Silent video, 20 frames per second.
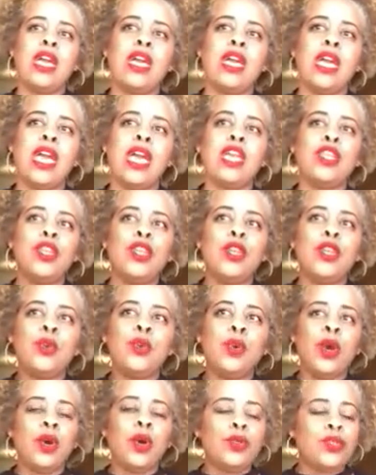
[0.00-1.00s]
and you
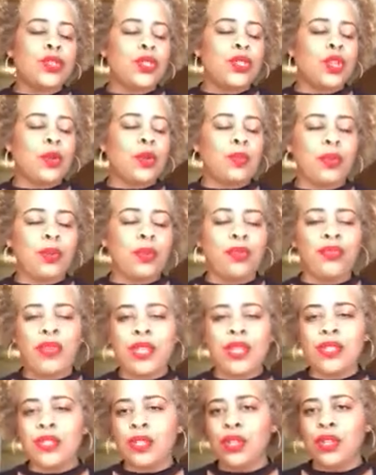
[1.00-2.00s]
go to your
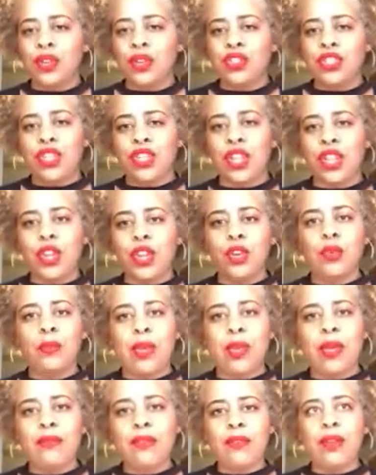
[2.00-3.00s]
professor, your chair,
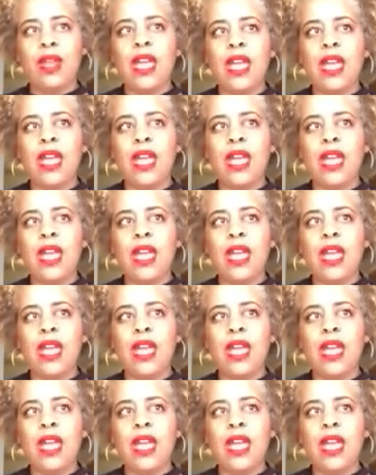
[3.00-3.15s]
whomever,